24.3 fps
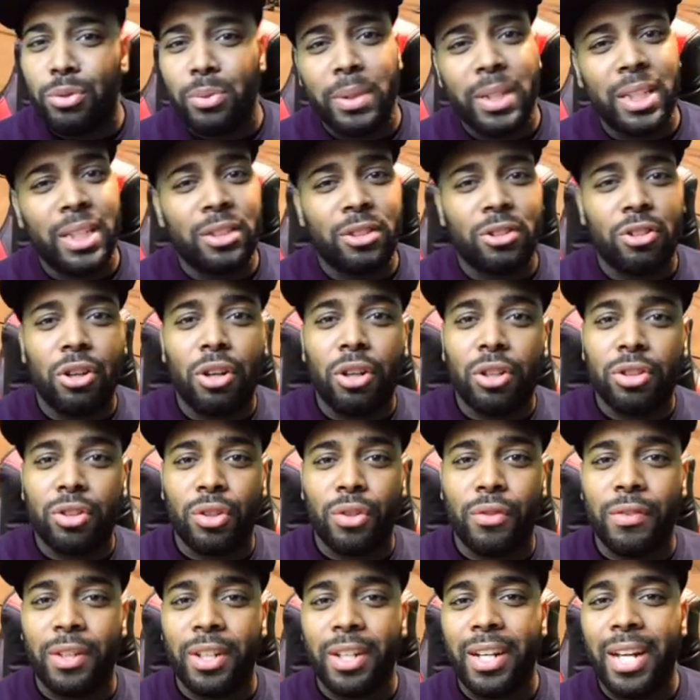with his
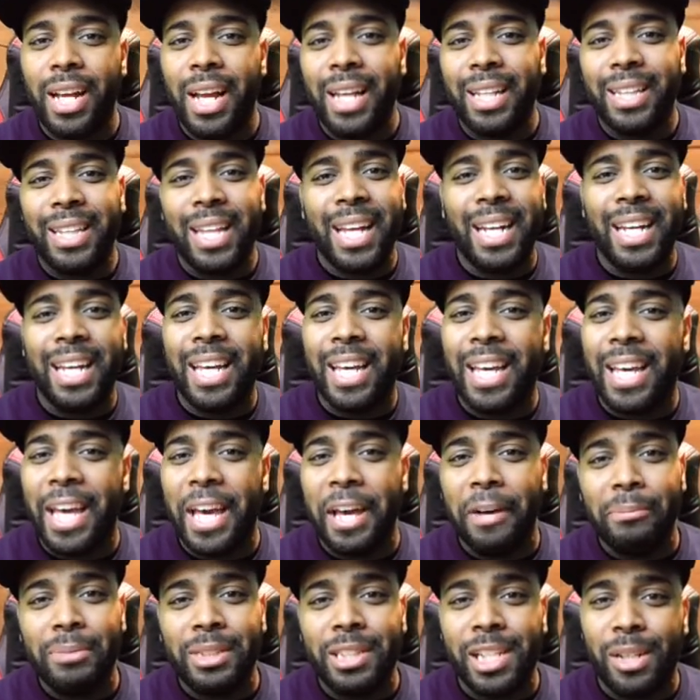crossover that he hit
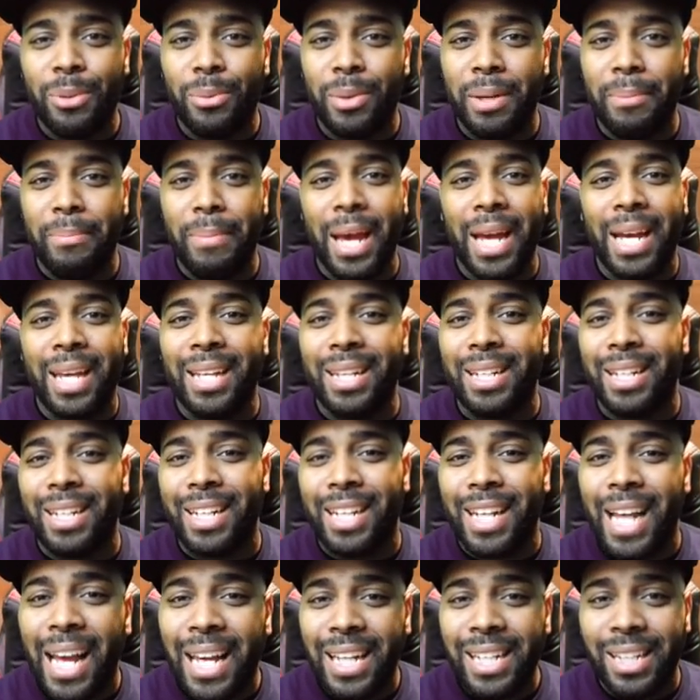MJ with back in
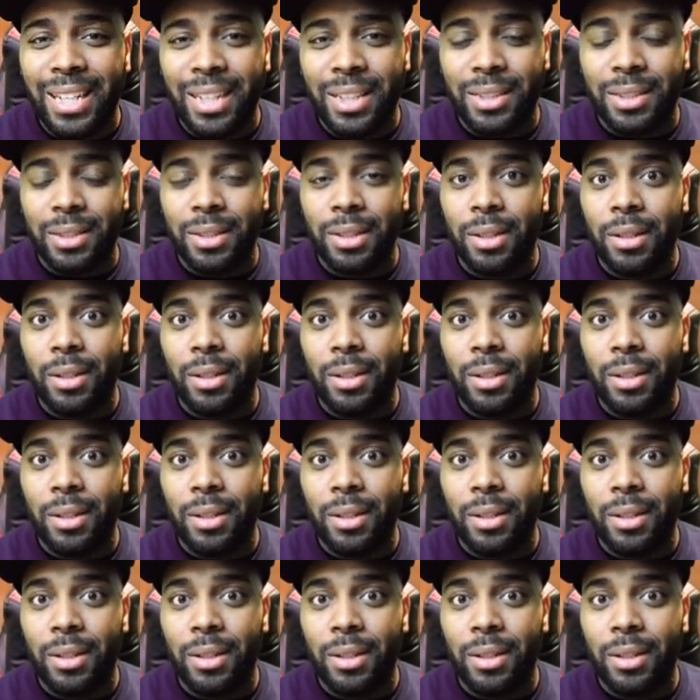the 90s.